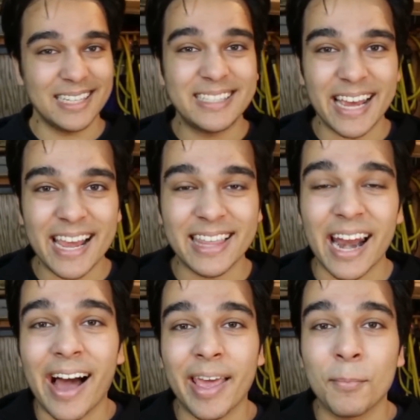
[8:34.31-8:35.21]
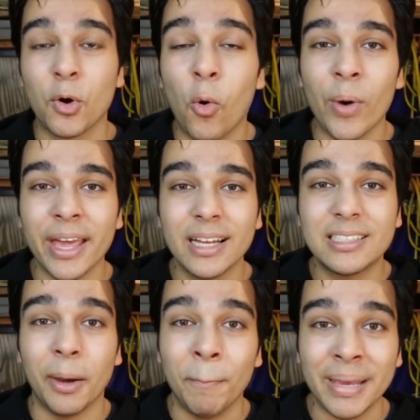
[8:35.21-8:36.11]
the day that I am going
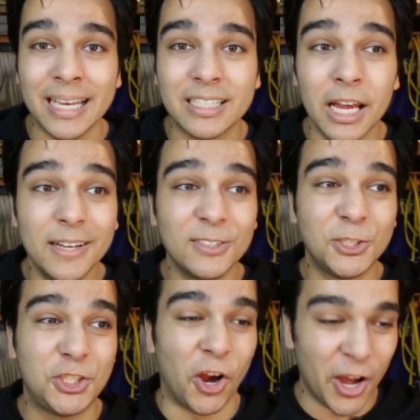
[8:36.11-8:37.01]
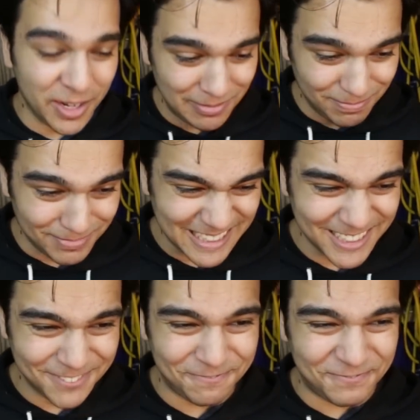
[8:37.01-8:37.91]
to meet John
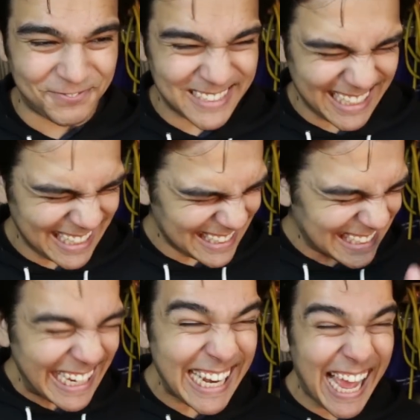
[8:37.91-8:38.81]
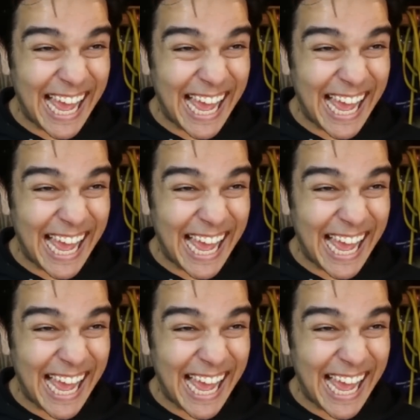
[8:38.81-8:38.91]
motherfucking Cena!